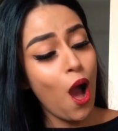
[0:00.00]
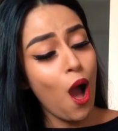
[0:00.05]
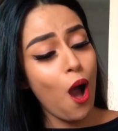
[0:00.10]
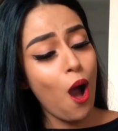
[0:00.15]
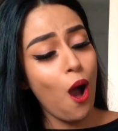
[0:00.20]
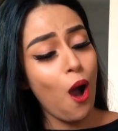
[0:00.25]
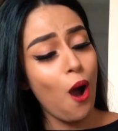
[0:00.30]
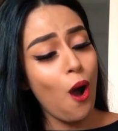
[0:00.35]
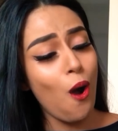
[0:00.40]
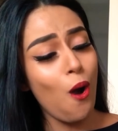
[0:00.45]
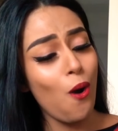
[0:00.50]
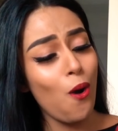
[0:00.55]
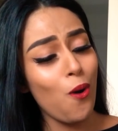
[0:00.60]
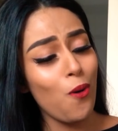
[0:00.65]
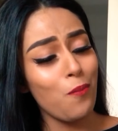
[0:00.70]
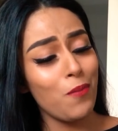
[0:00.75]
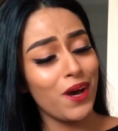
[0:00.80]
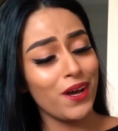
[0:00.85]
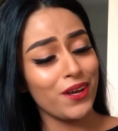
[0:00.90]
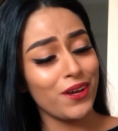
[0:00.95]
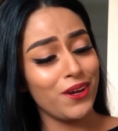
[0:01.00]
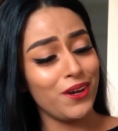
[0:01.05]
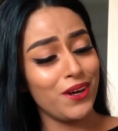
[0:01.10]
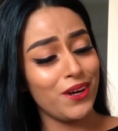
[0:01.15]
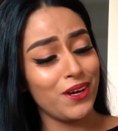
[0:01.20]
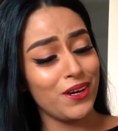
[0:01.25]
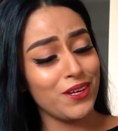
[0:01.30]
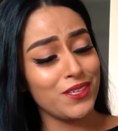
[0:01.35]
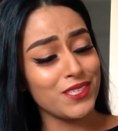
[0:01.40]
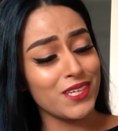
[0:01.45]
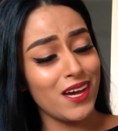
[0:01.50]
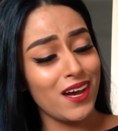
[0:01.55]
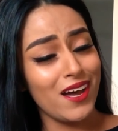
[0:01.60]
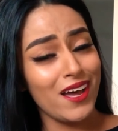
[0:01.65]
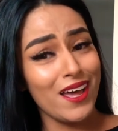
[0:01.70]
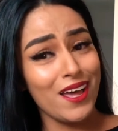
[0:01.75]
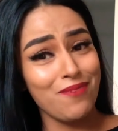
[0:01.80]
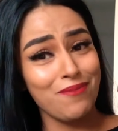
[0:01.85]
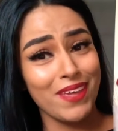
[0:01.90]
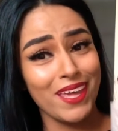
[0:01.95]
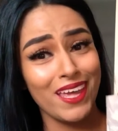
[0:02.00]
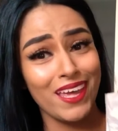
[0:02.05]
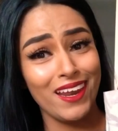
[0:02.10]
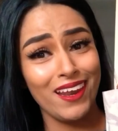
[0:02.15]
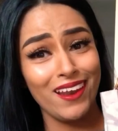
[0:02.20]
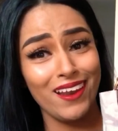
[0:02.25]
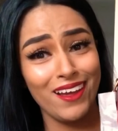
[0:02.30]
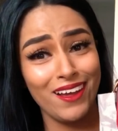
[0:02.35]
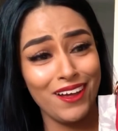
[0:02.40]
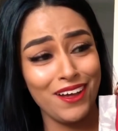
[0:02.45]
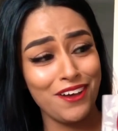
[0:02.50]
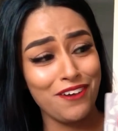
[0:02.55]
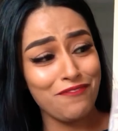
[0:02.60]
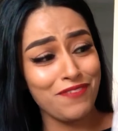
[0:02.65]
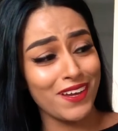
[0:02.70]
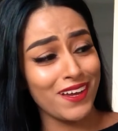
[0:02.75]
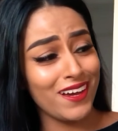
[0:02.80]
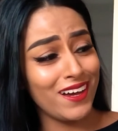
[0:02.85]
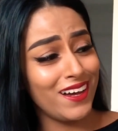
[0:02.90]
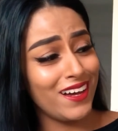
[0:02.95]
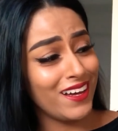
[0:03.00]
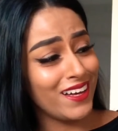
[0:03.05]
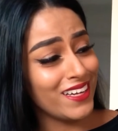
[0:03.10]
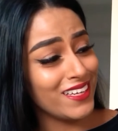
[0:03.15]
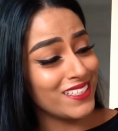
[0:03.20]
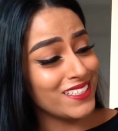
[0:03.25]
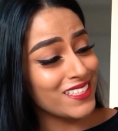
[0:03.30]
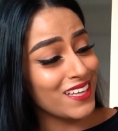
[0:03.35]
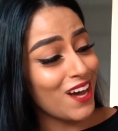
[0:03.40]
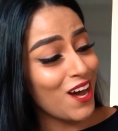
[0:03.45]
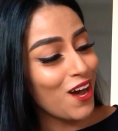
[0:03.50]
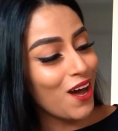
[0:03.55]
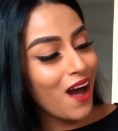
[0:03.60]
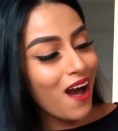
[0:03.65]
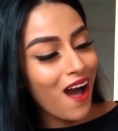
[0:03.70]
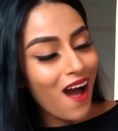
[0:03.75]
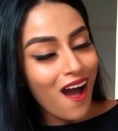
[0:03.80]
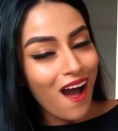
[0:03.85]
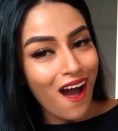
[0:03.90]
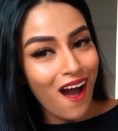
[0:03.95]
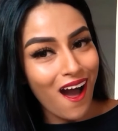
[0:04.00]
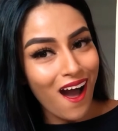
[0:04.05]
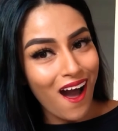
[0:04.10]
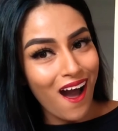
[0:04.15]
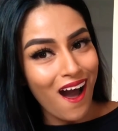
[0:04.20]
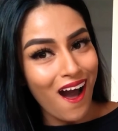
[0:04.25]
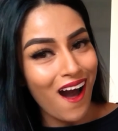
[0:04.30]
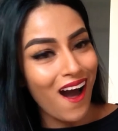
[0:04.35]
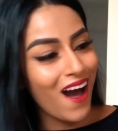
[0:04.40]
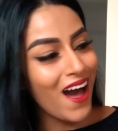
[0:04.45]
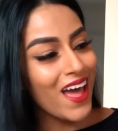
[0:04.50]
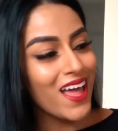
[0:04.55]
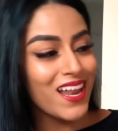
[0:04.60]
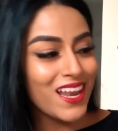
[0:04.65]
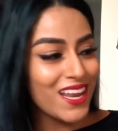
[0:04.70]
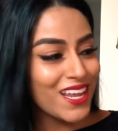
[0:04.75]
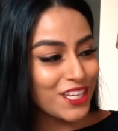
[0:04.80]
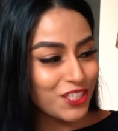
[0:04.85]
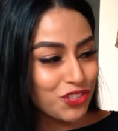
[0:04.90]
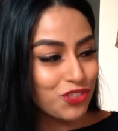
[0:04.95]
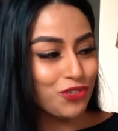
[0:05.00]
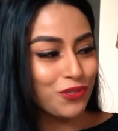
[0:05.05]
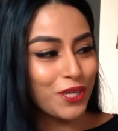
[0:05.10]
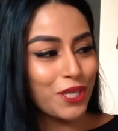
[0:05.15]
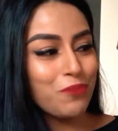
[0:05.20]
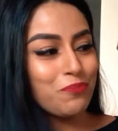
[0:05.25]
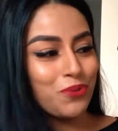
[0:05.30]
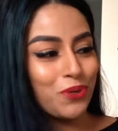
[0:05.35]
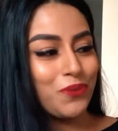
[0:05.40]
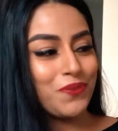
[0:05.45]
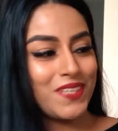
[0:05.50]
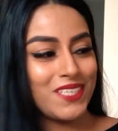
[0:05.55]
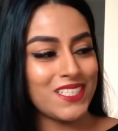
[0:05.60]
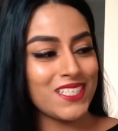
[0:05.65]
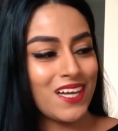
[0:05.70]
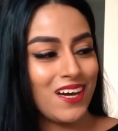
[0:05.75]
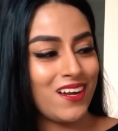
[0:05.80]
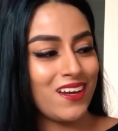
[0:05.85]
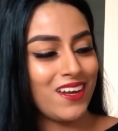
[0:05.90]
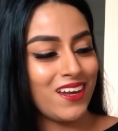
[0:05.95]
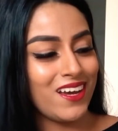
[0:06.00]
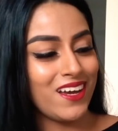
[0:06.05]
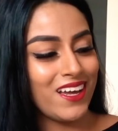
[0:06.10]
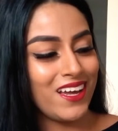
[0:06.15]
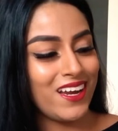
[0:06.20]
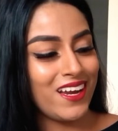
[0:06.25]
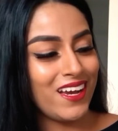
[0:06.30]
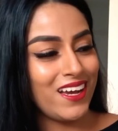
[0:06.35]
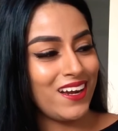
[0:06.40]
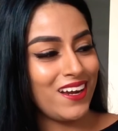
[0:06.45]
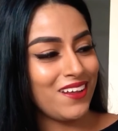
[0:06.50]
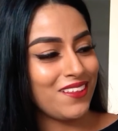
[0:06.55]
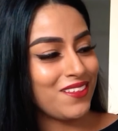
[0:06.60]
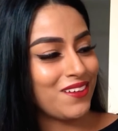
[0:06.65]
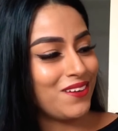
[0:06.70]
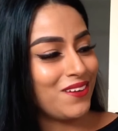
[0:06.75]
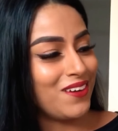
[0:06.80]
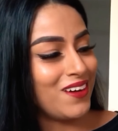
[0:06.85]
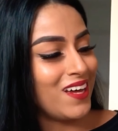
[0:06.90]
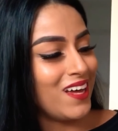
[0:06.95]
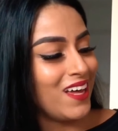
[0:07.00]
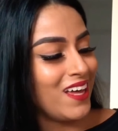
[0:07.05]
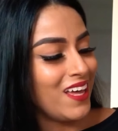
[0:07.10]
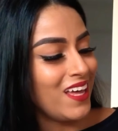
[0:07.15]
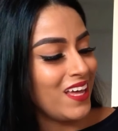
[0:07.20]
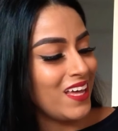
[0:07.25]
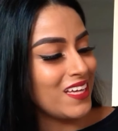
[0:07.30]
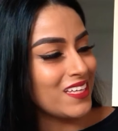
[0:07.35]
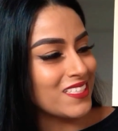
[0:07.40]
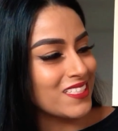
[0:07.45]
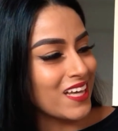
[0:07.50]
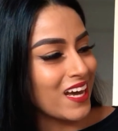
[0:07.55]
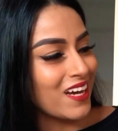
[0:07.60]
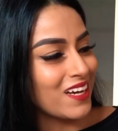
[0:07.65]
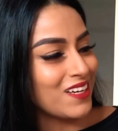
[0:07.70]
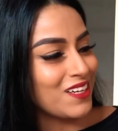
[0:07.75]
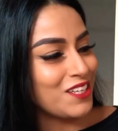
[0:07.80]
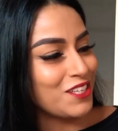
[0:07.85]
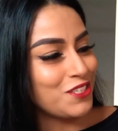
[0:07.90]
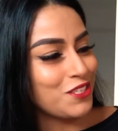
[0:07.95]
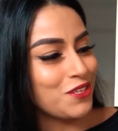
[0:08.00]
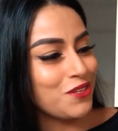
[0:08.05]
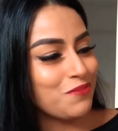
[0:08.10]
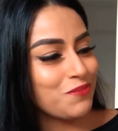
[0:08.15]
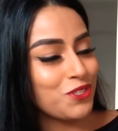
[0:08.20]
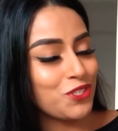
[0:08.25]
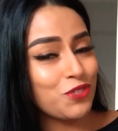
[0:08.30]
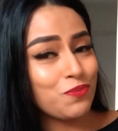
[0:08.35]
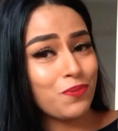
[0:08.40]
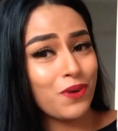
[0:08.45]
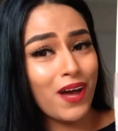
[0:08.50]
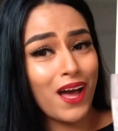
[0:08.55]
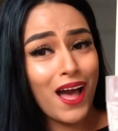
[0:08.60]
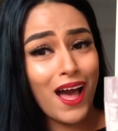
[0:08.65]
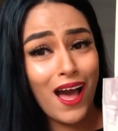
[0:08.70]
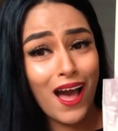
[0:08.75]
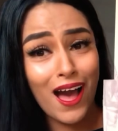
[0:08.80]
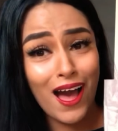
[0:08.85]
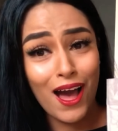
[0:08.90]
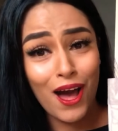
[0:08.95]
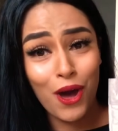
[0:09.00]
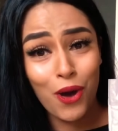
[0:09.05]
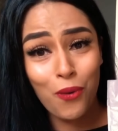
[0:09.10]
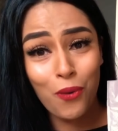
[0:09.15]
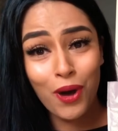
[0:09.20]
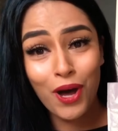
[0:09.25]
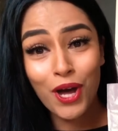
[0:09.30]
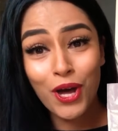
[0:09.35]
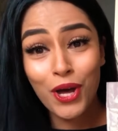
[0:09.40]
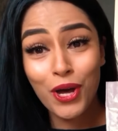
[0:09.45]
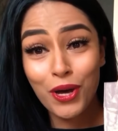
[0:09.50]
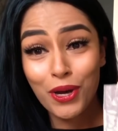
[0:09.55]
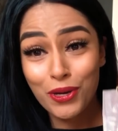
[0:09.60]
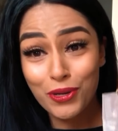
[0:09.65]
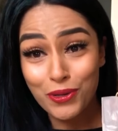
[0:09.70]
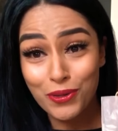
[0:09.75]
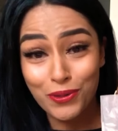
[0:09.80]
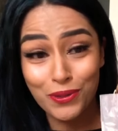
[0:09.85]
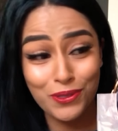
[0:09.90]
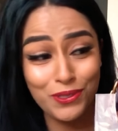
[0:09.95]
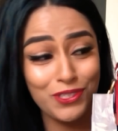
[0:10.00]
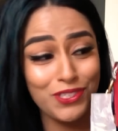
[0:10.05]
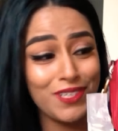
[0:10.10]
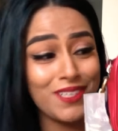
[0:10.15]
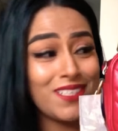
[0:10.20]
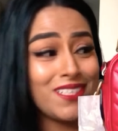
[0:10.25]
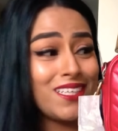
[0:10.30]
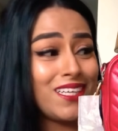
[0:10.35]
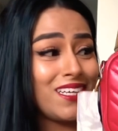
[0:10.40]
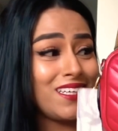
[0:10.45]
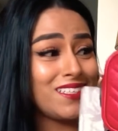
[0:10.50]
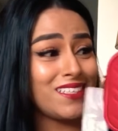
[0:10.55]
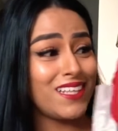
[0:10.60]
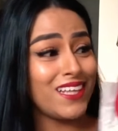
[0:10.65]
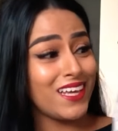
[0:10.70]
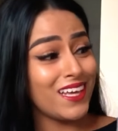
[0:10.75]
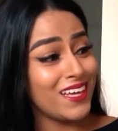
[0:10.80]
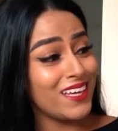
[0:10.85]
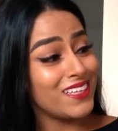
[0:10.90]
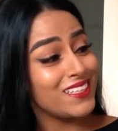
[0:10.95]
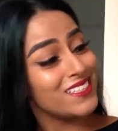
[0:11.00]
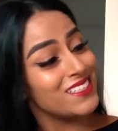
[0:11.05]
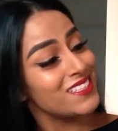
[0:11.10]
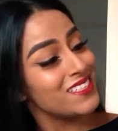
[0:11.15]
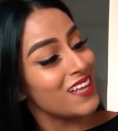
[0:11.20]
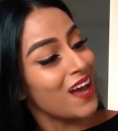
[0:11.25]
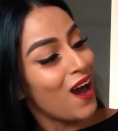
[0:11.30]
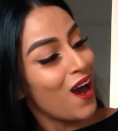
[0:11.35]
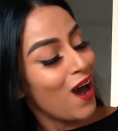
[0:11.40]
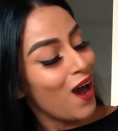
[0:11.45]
Oh my God, I am in love, guys. I literally brought this online and I thought, is that color too much? But how gorgeous is this?